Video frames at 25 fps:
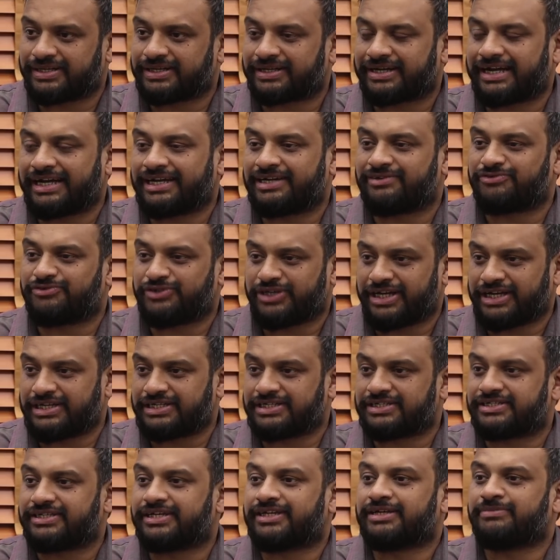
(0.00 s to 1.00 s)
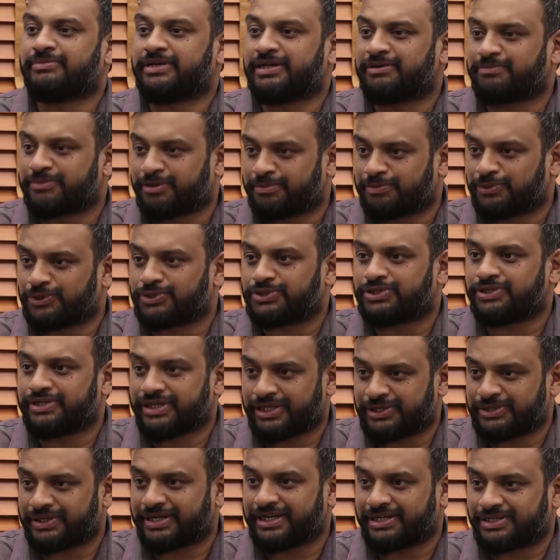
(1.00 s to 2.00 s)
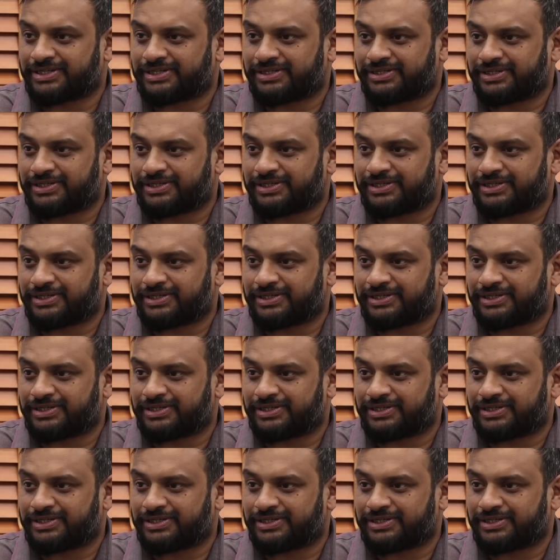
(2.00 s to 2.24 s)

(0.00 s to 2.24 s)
the kind of changes that are being proposed in the education